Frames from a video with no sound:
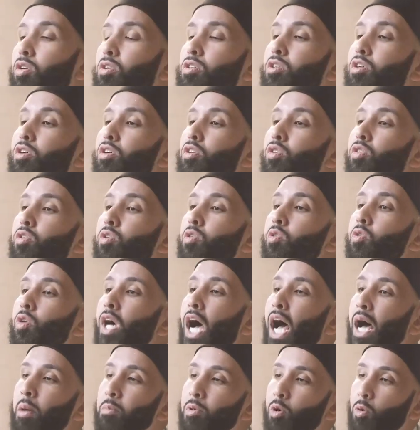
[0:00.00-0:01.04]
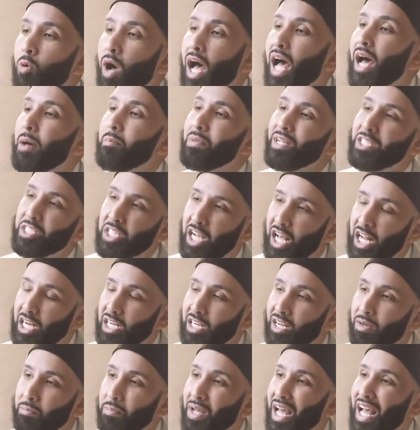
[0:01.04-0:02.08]
Udkhulu abwaba
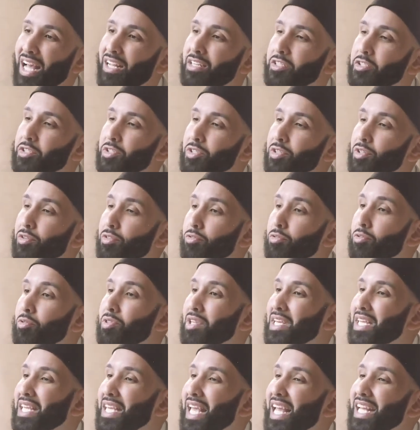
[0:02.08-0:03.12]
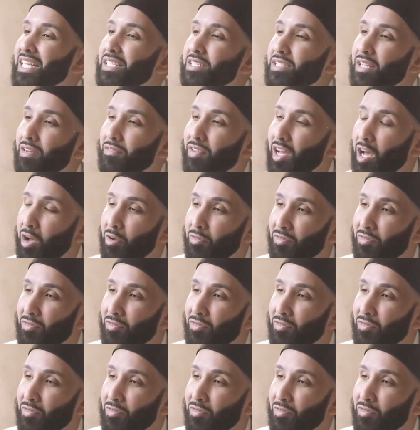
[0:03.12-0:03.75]
jahannam, enter through the gates of